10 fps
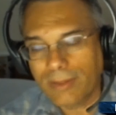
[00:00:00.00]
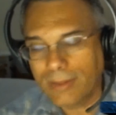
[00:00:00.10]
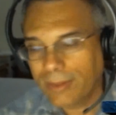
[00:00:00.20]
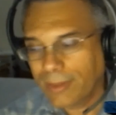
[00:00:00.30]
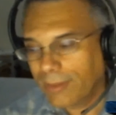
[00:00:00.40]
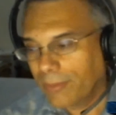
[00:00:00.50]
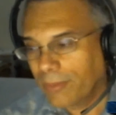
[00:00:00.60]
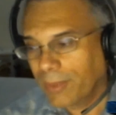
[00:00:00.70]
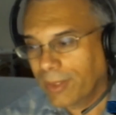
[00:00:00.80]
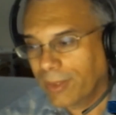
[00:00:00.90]

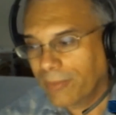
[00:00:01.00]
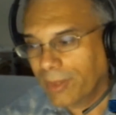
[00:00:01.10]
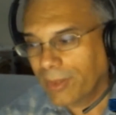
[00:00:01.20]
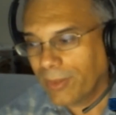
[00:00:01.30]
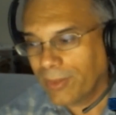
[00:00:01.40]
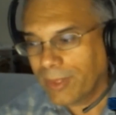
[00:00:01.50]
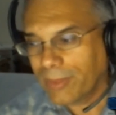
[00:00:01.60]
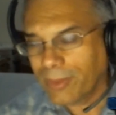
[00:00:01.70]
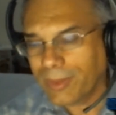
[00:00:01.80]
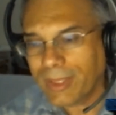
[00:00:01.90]

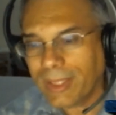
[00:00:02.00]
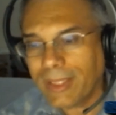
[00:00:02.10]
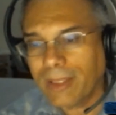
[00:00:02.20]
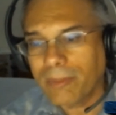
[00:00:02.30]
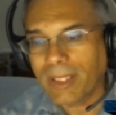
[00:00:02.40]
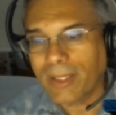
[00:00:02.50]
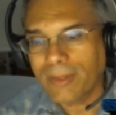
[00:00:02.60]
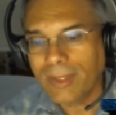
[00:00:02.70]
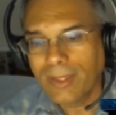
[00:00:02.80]
we're thinking about